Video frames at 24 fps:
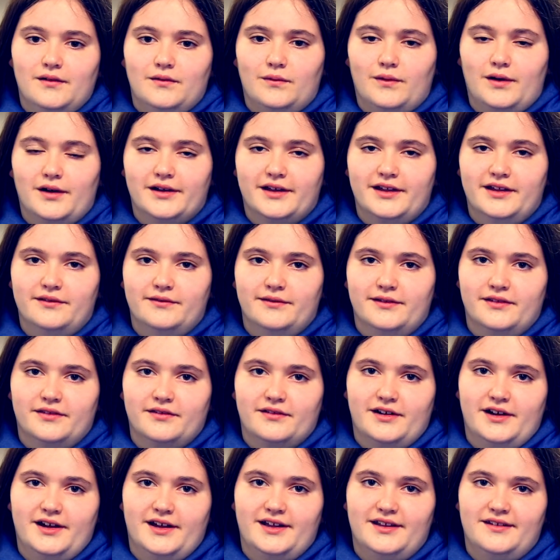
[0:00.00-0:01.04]
walking
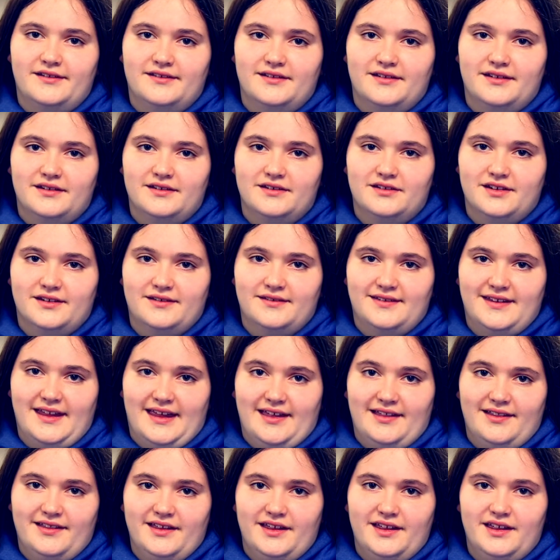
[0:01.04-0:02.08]
with Christ just
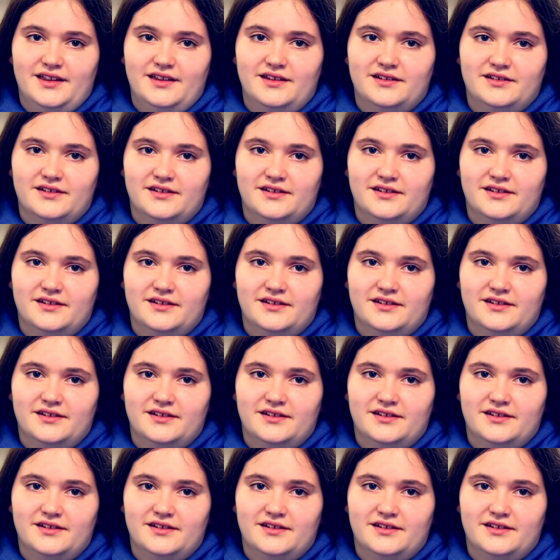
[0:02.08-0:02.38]
daily,